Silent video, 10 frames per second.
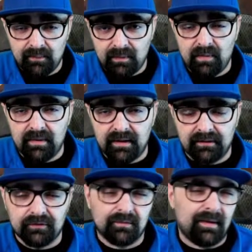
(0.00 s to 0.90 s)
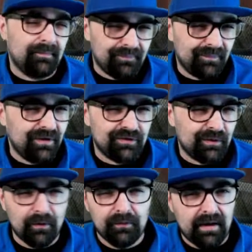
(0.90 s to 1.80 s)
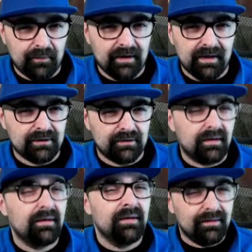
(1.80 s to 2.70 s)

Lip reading: by my main kill squad. Doesn't go that way actually.